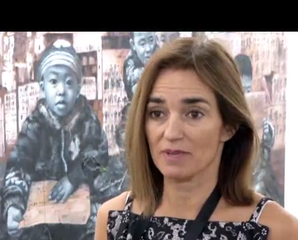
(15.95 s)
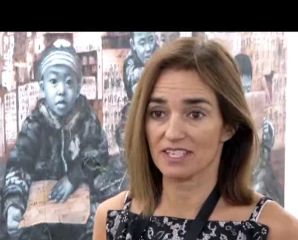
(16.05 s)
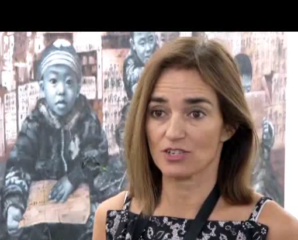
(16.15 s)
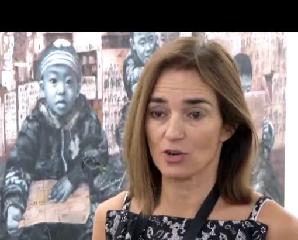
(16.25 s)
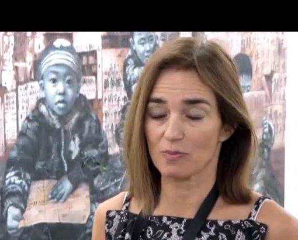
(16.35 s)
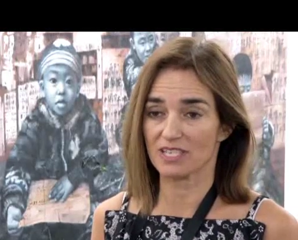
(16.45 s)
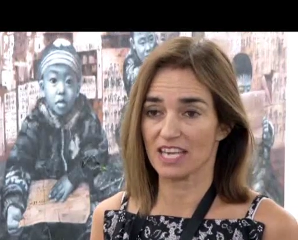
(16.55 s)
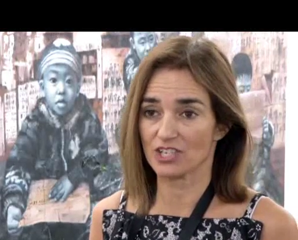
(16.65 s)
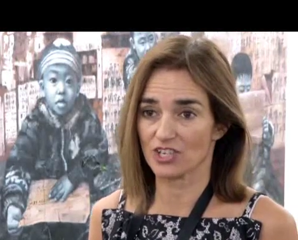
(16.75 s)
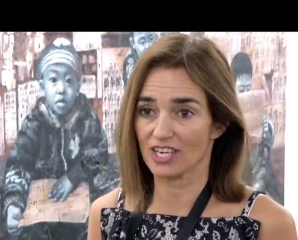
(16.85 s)

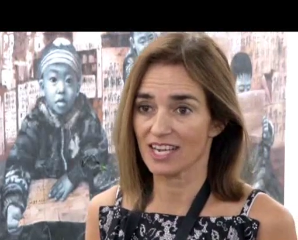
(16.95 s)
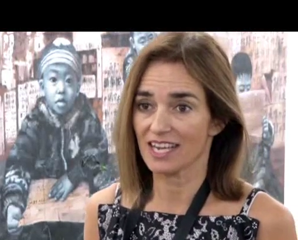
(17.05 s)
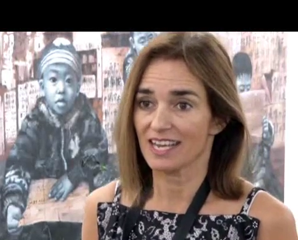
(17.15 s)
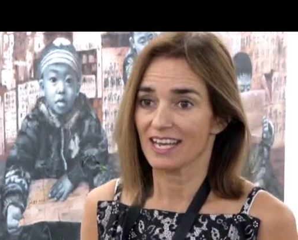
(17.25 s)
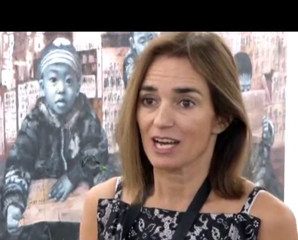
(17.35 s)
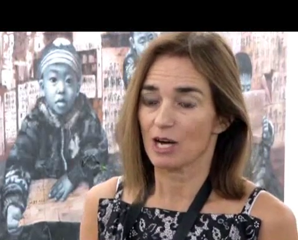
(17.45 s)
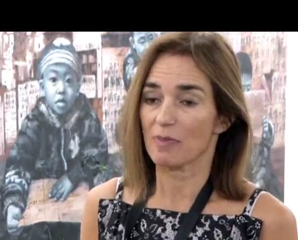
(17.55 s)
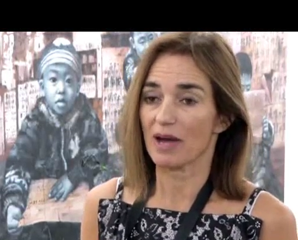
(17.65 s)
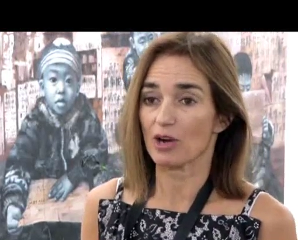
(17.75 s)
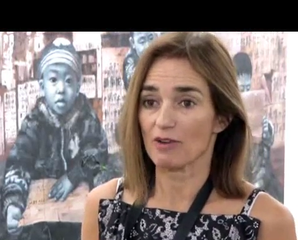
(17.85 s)
Speaker 1: misinterpretation
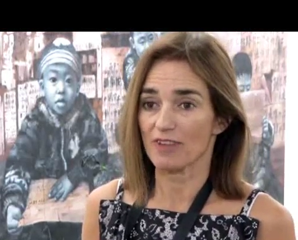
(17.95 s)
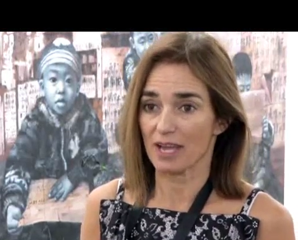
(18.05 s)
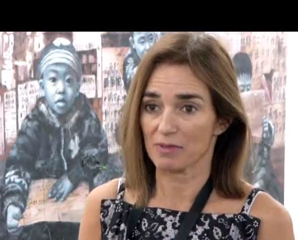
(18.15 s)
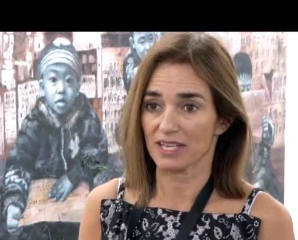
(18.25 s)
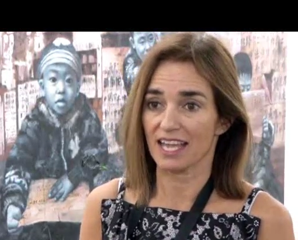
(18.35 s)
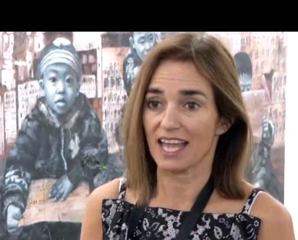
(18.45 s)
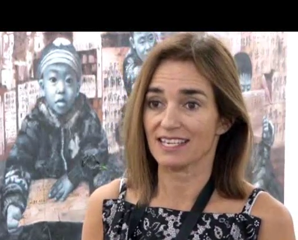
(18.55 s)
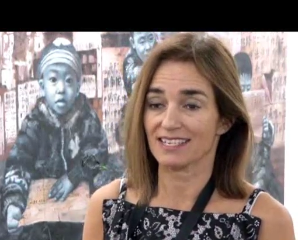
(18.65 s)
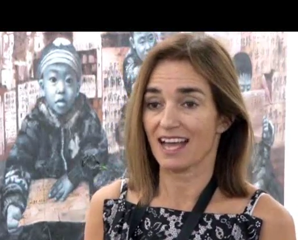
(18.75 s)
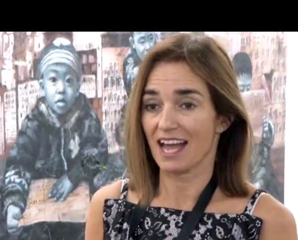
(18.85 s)
about our family,
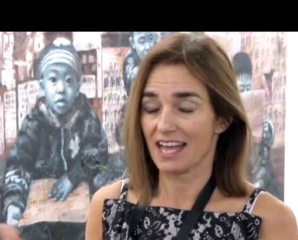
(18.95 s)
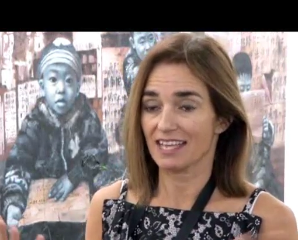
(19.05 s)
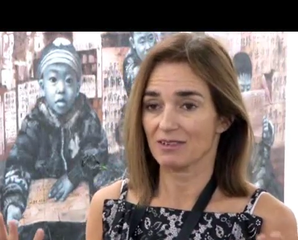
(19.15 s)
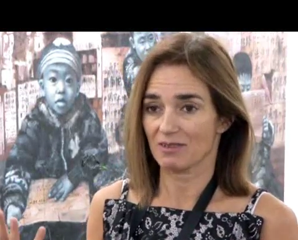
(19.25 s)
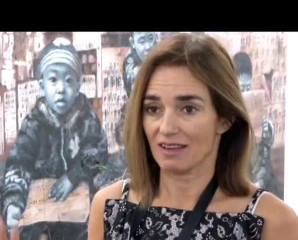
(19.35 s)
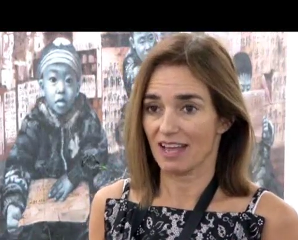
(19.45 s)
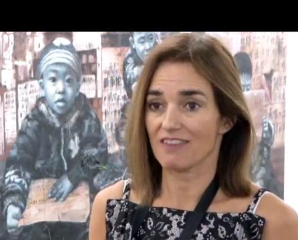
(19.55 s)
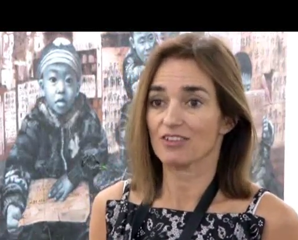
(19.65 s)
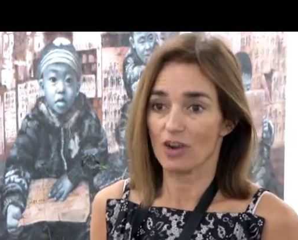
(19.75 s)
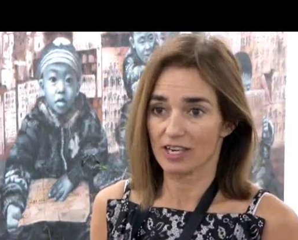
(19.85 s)
and I
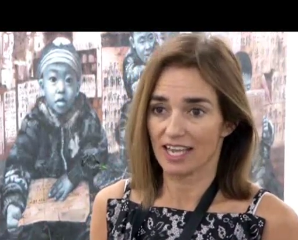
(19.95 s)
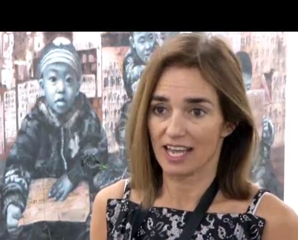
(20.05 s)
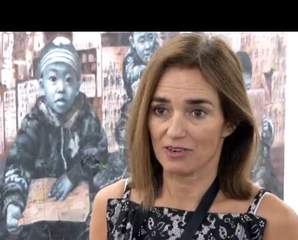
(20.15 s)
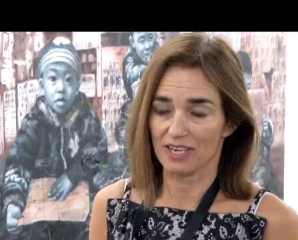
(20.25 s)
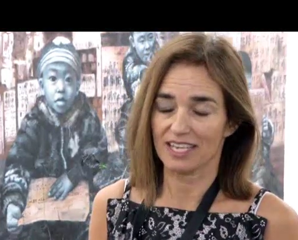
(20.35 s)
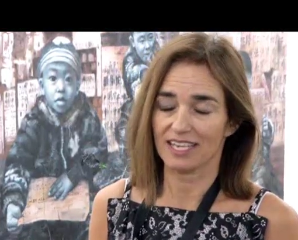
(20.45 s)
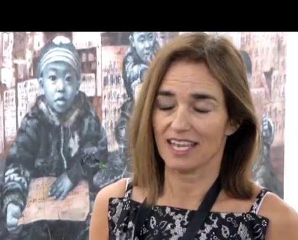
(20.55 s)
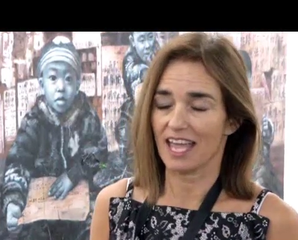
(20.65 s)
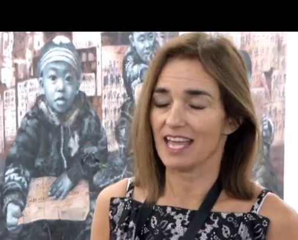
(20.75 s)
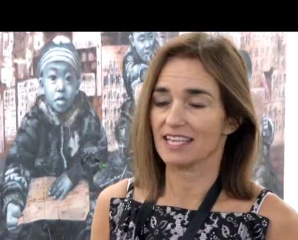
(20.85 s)
have an art gallery,
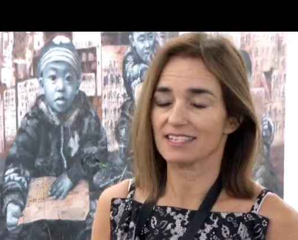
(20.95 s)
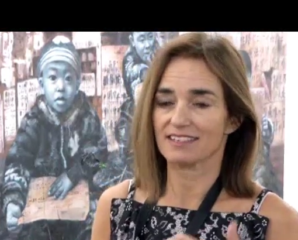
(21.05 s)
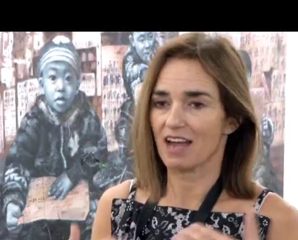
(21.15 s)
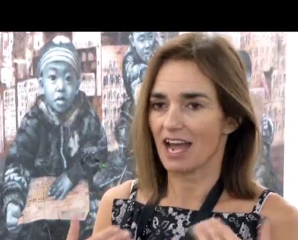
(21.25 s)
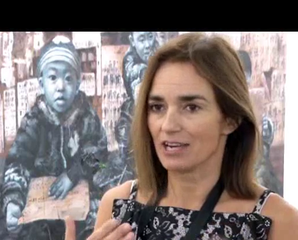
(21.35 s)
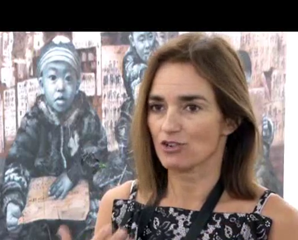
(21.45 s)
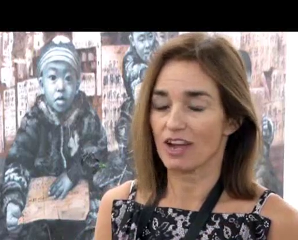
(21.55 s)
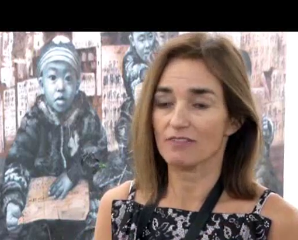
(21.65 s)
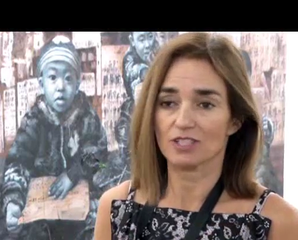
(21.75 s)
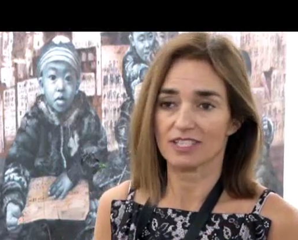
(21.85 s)
and I
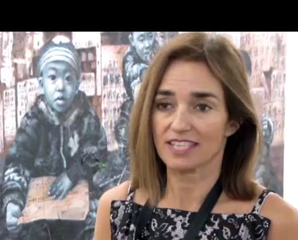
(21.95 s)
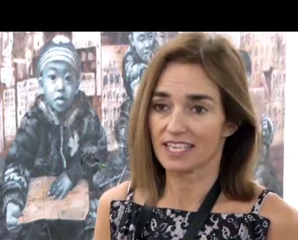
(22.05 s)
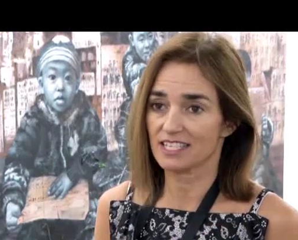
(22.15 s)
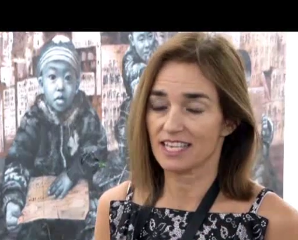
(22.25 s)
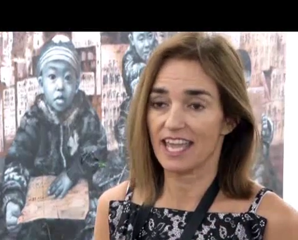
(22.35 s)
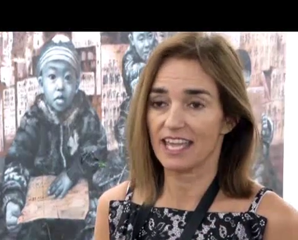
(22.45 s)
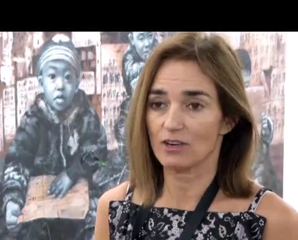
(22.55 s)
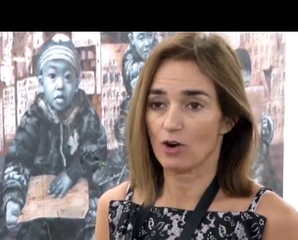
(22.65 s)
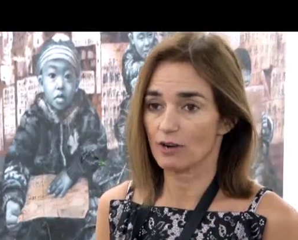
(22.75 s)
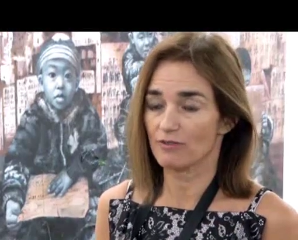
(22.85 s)
travel to six to
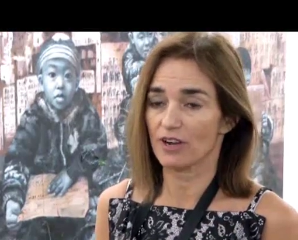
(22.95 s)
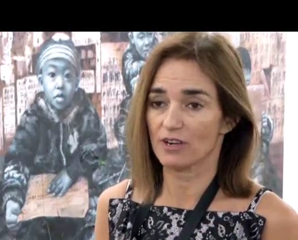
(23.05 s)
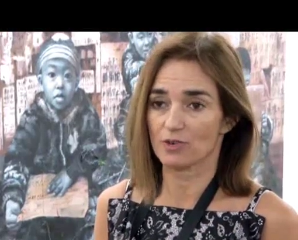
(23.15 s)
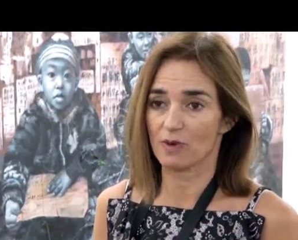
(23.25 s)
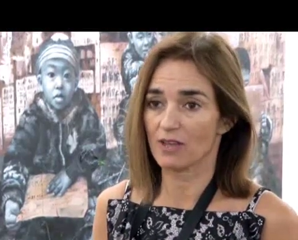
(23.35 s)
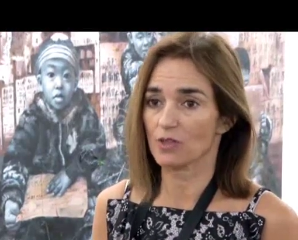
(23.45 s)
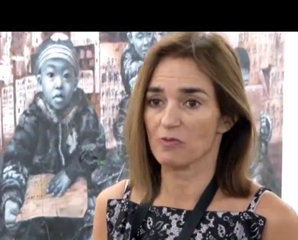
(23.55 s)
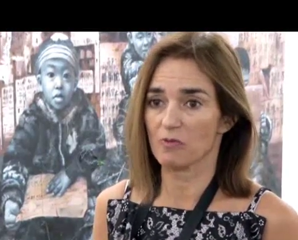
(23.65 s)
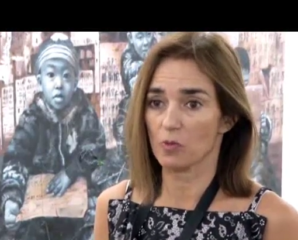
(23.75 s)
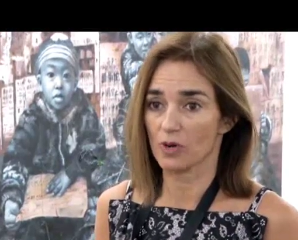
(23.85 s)
eight art fairs around
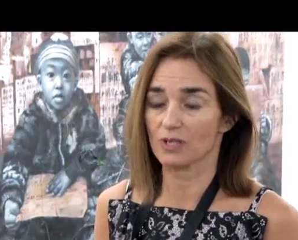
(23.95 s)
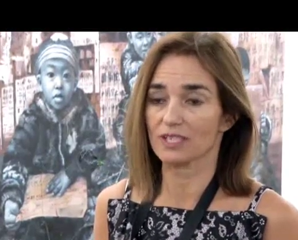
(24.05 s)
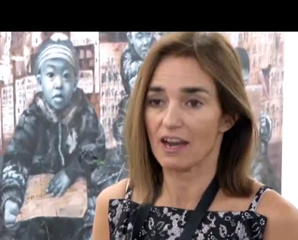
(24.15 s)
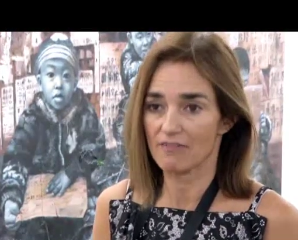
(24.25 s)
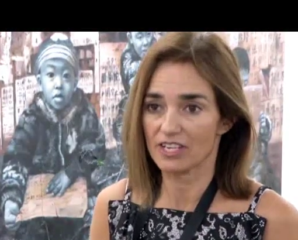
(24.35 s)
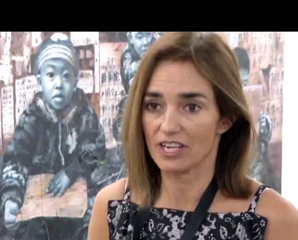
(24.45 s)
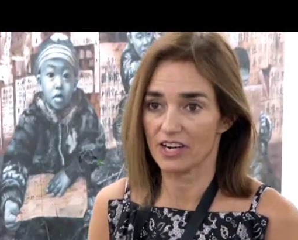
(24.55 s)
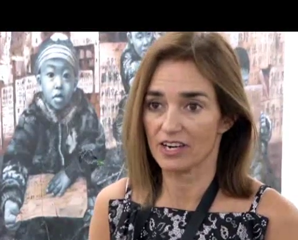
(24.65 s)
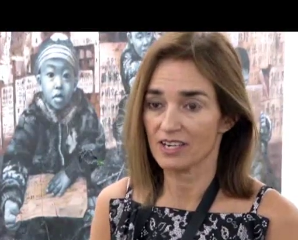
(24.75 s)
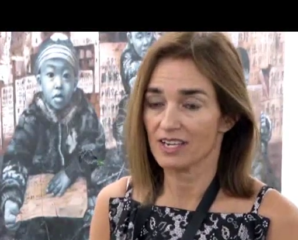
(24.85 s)
the world every
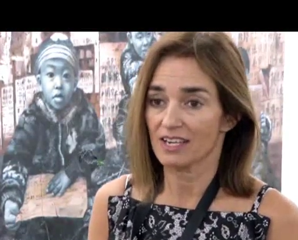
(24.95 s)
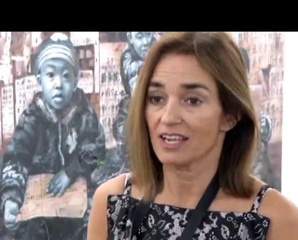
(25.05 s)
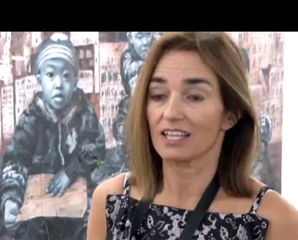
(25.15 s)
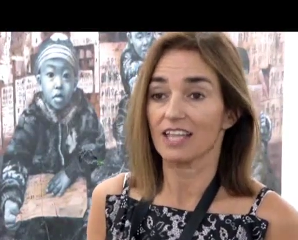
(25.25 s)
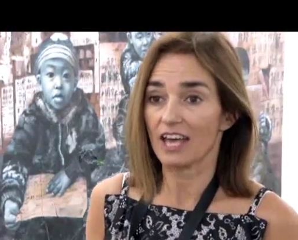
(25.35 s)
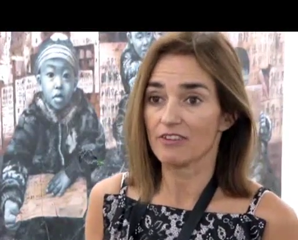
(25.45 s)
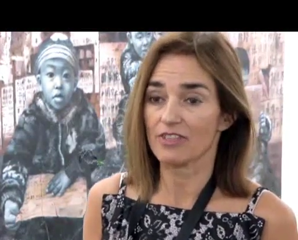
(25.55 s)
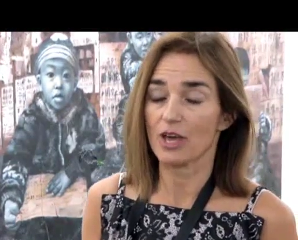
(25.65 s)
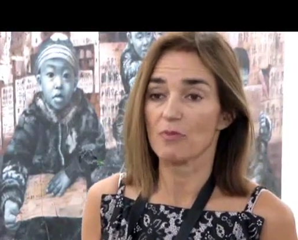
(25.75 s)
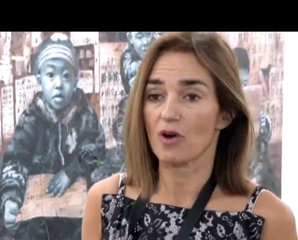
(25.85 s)
year. A lot
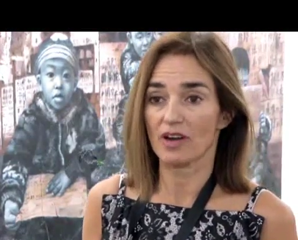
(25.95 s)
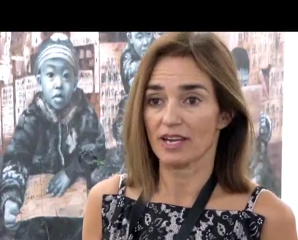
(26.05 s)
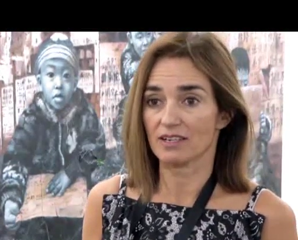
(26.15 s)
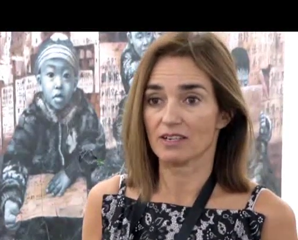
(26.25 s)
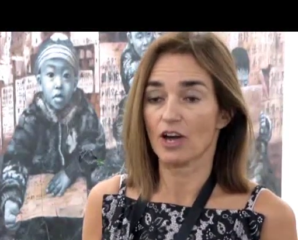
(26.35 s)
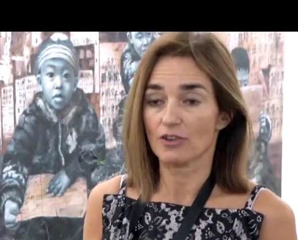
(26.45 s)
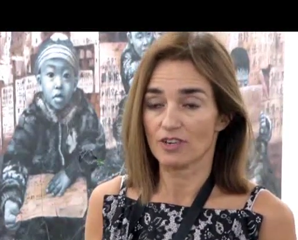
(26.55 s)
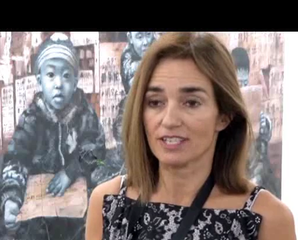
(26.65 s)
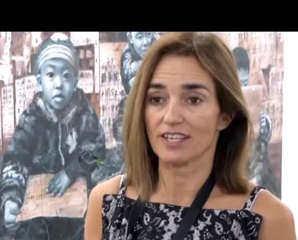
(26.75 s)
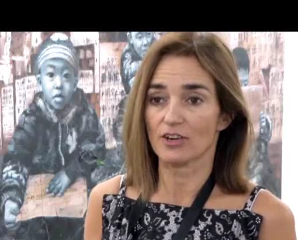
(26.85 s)
of them are in
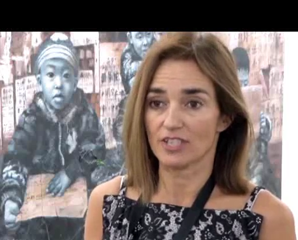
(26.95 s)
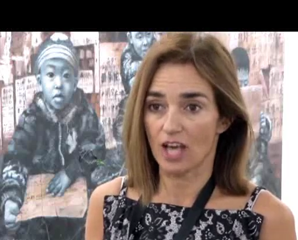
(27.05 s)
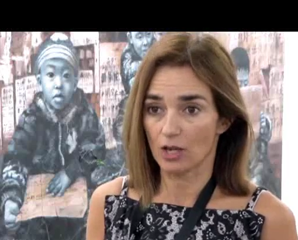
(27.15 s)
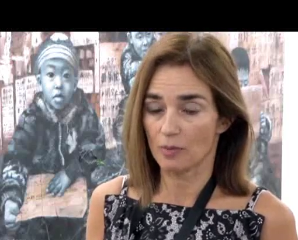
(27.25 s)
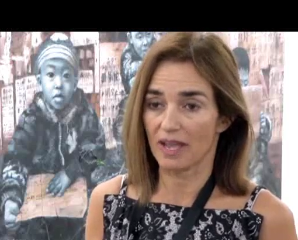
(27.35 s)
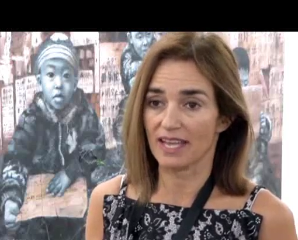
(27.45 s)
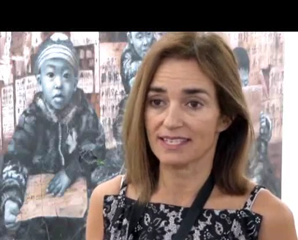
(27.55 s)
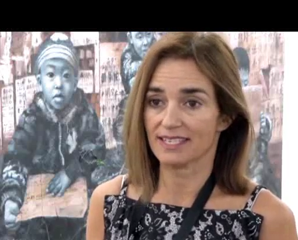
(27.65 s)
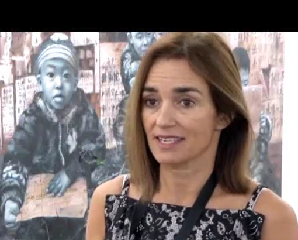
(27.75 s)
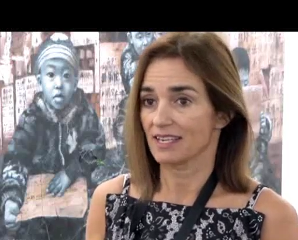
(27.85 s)
countries that are
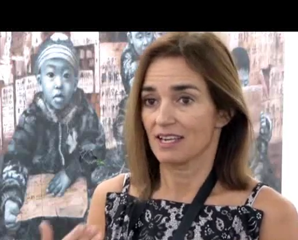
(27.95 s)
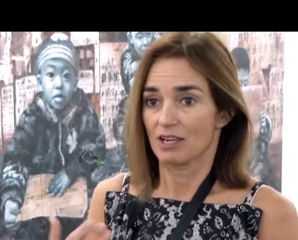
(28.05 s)
dollar-based.